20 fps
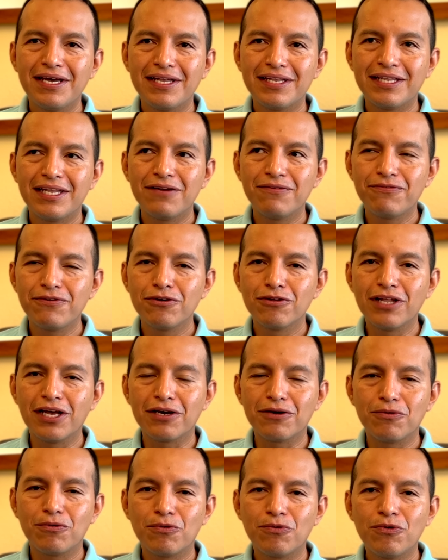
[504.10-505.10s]
they feel
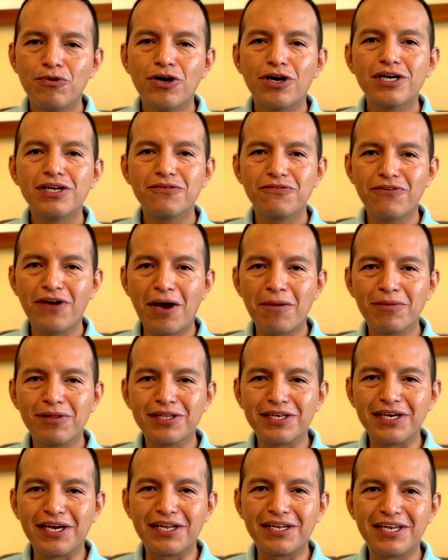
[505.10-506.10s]
like we are the
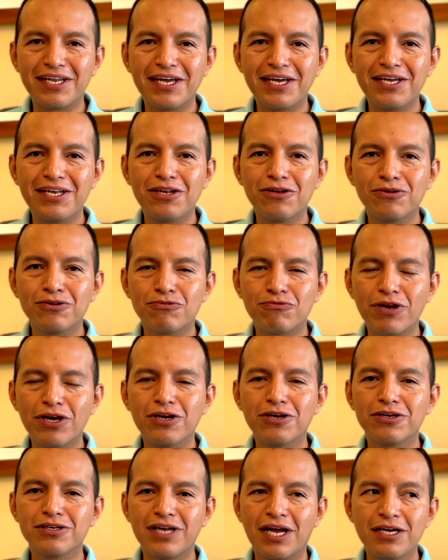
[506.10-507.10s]
family and they don't
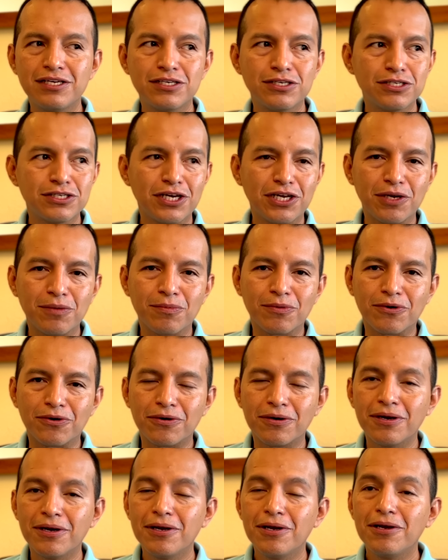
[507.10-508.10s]
recognize us
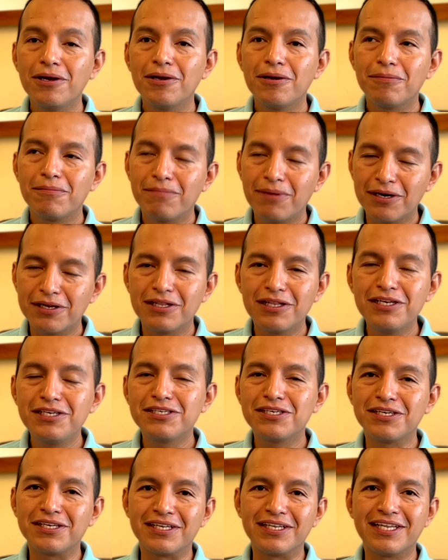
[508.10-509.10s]
anymore. But
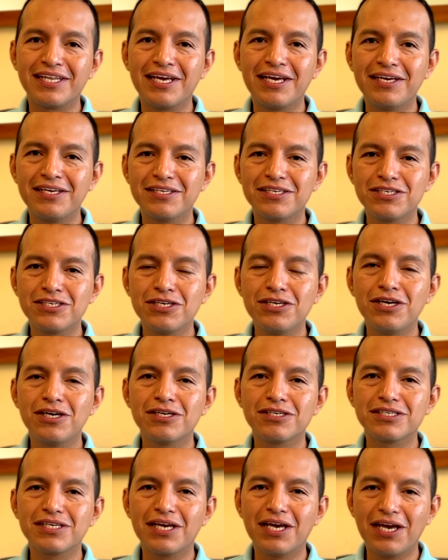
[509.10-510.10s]
listen, they see
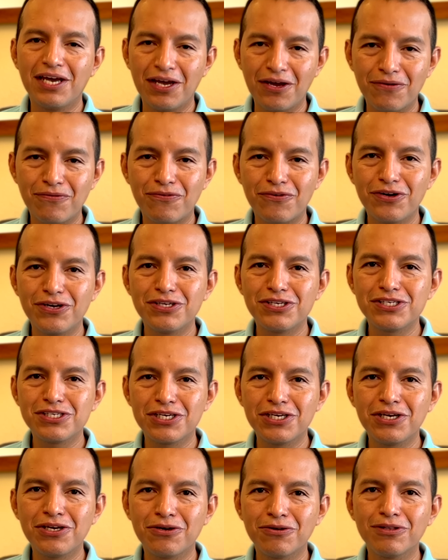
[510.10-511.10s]
us every
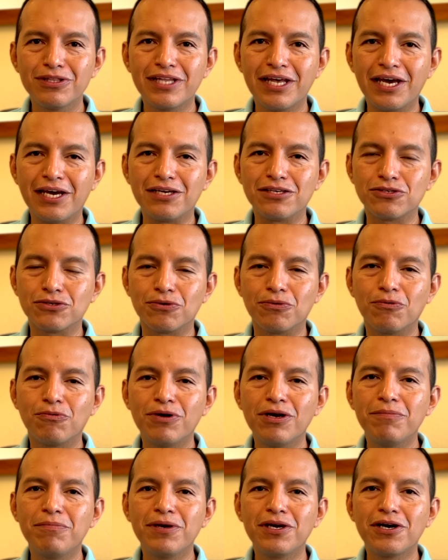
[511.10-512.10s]
single day. So
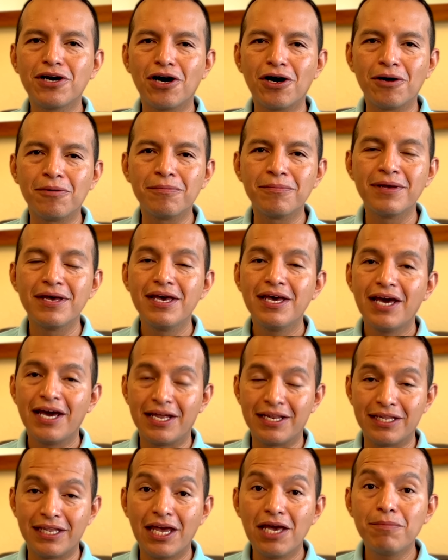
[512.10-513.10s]
we become,
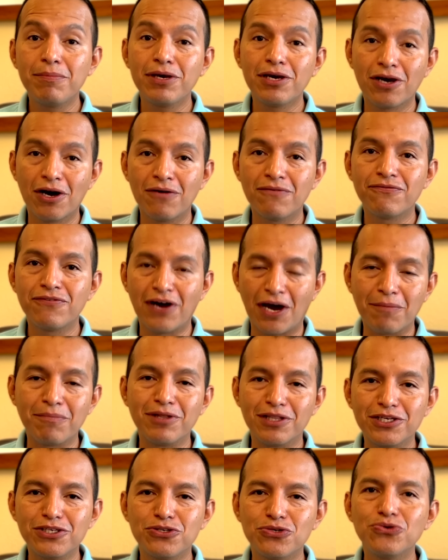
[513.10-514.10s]
and they become
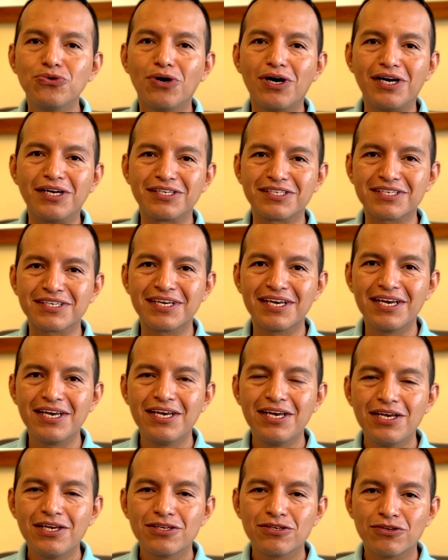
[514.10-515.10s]
family to us.
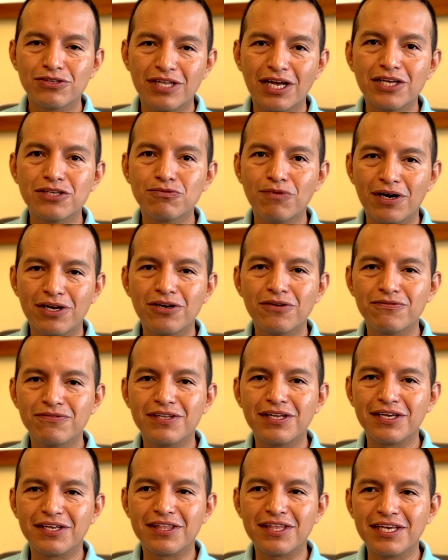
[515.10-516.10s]
So that's one of
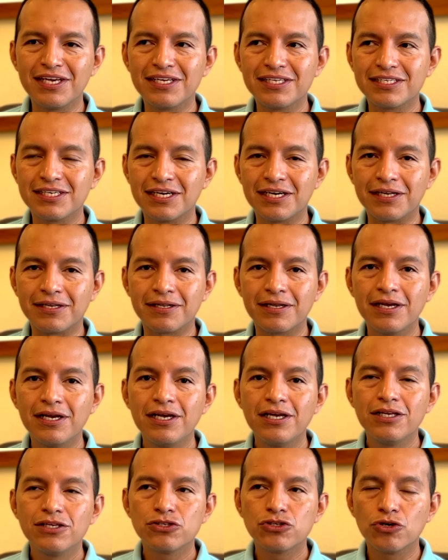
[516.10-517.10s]
the things that
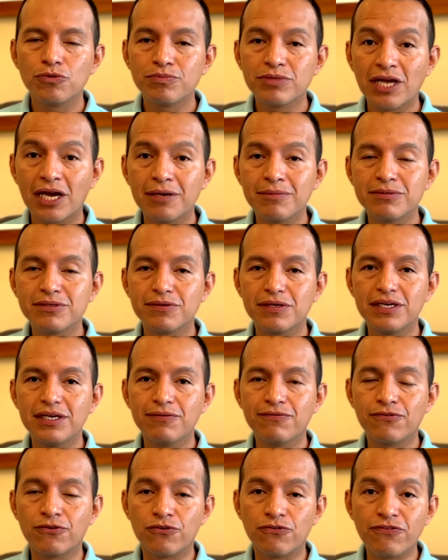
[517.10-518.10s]
sometimes
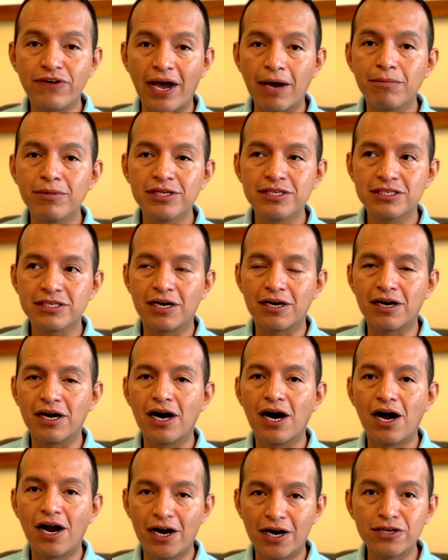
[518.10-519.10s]
for families are
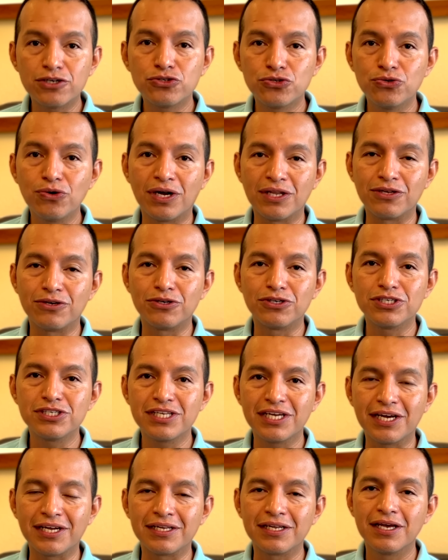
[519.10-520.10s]
hard to
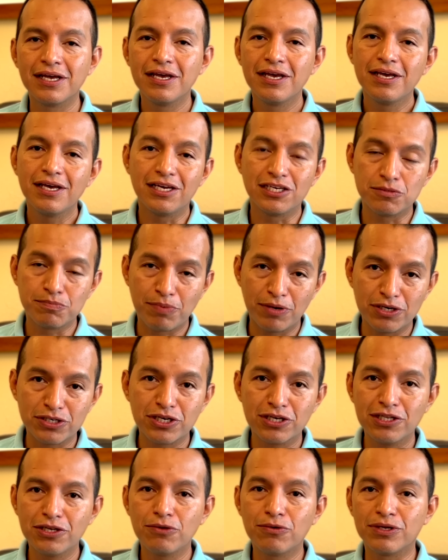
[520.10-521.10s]
understand,
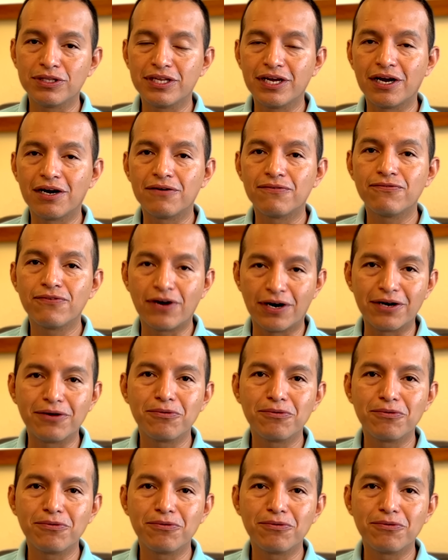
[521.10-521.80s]
especially when they are far